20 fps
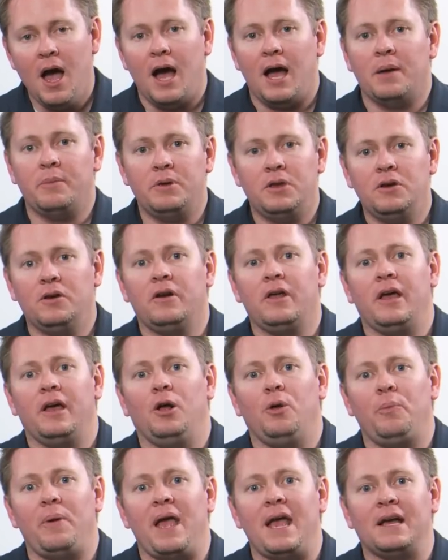I'm here to
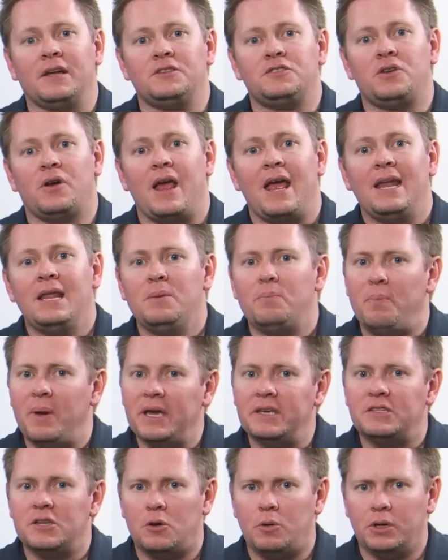help answer any
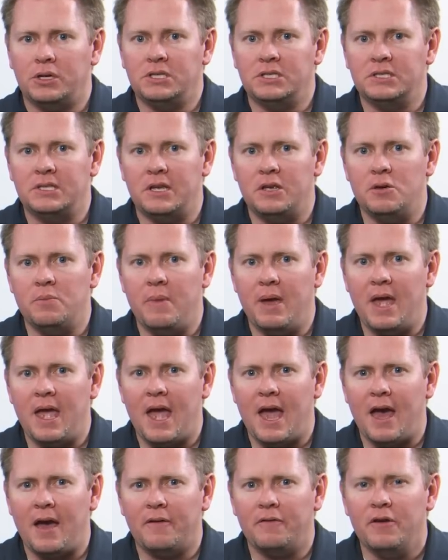basic questions that you may
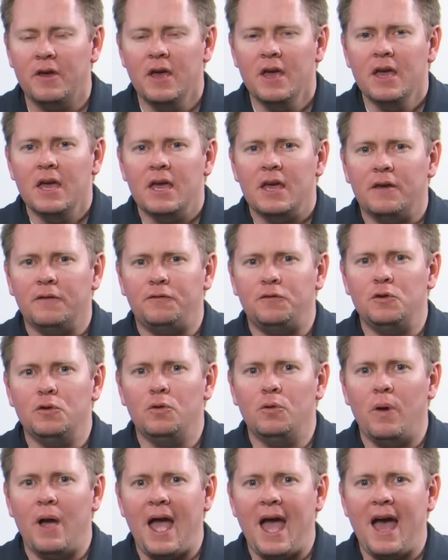have. If
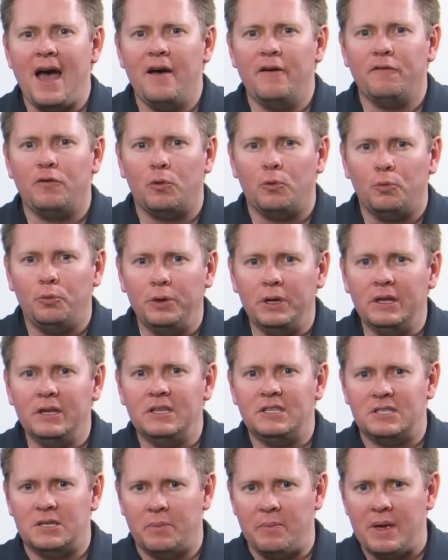you have
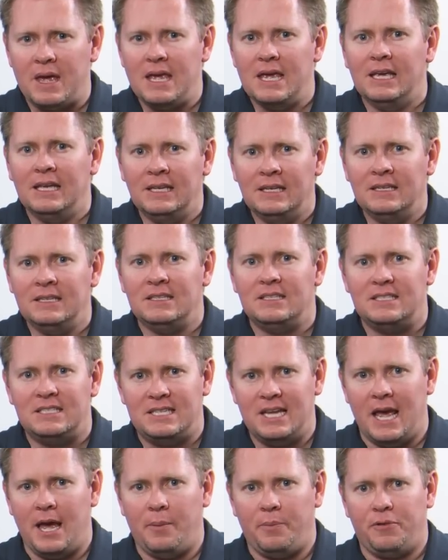really some
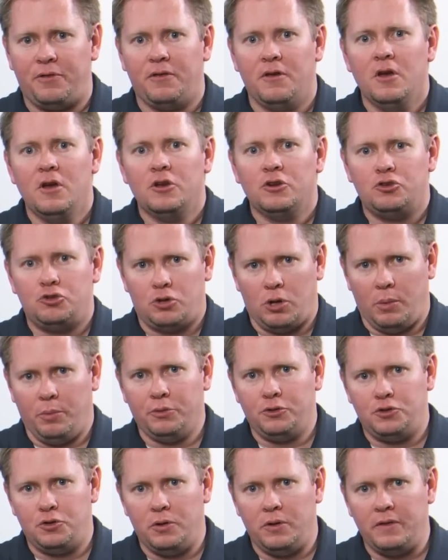in-depth
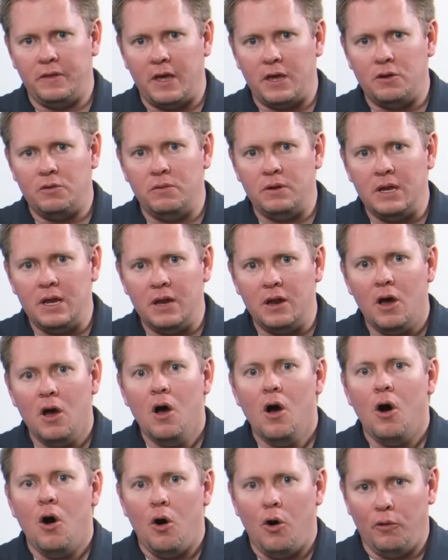troubleshooting that you need,
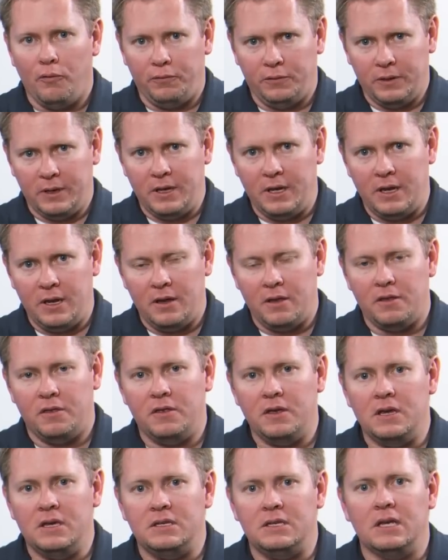hopefully
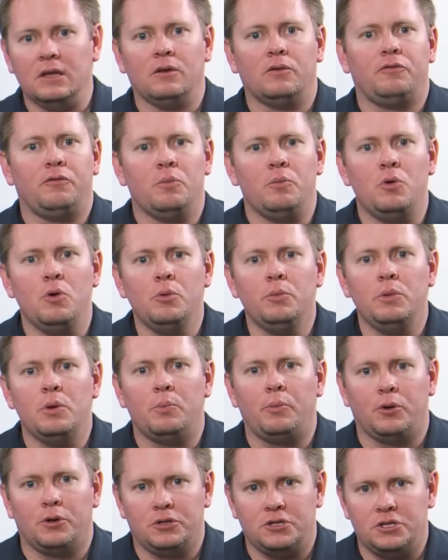the dealer from whom you
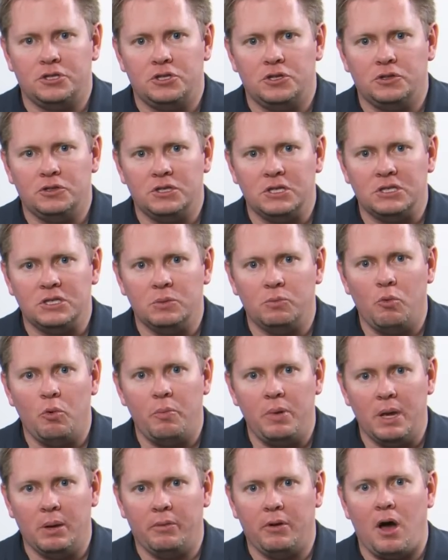purchased your system will
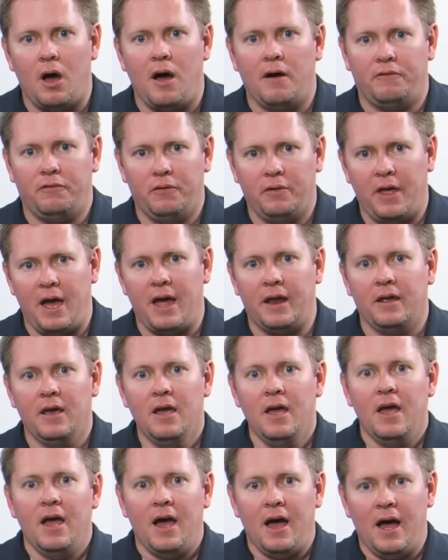be able to offer that
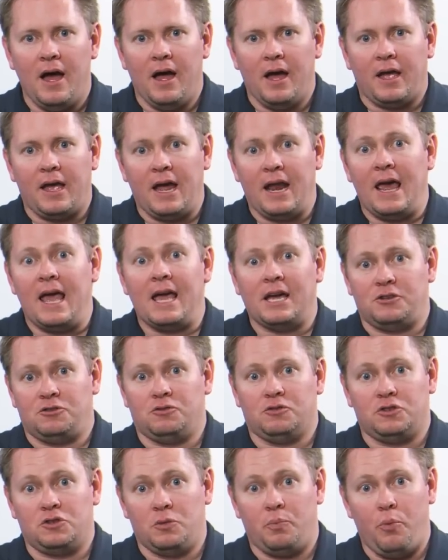kind of
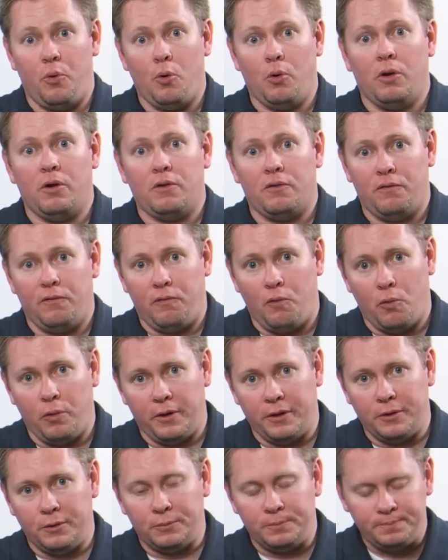extra support
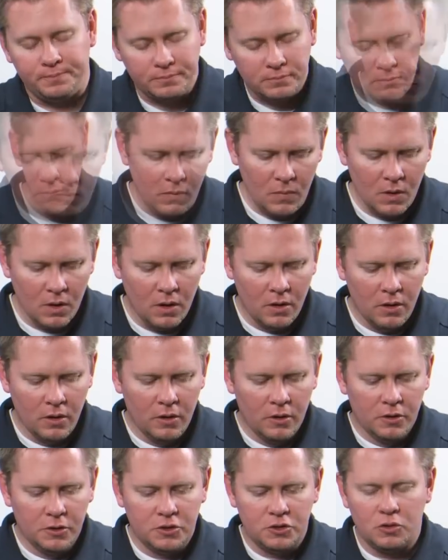for you.
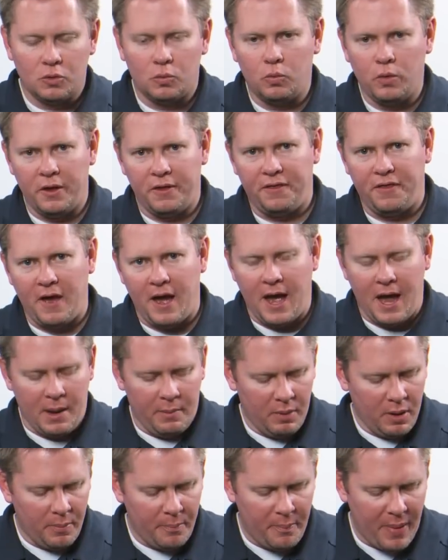So with that,
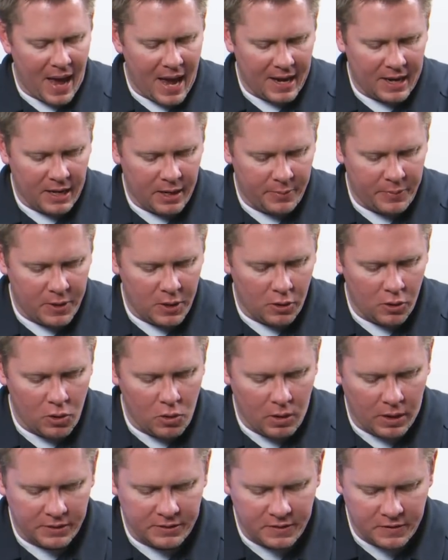I'm going to back it up here and
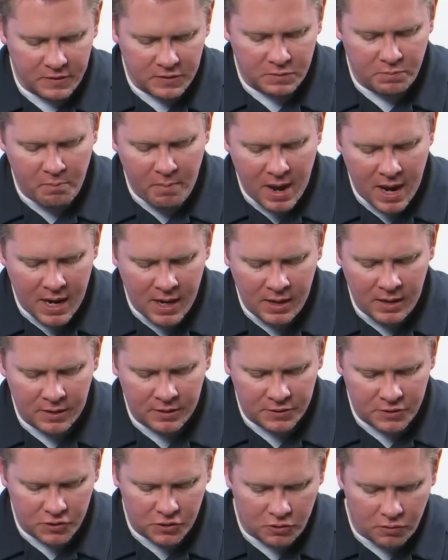go out to this main
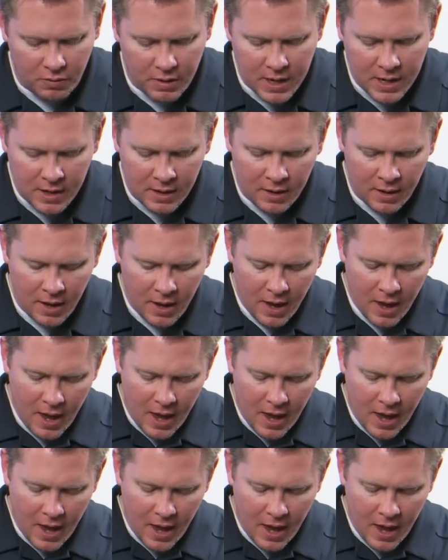screen.